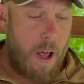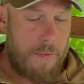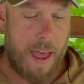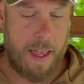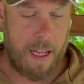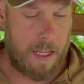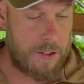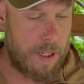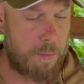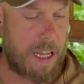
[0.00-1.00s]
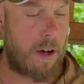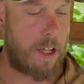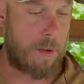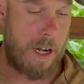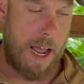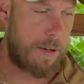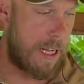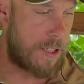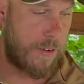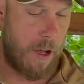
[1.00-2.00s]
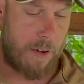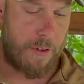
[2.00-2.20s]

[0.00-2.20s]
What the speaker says: there is a big argument nowadays for going for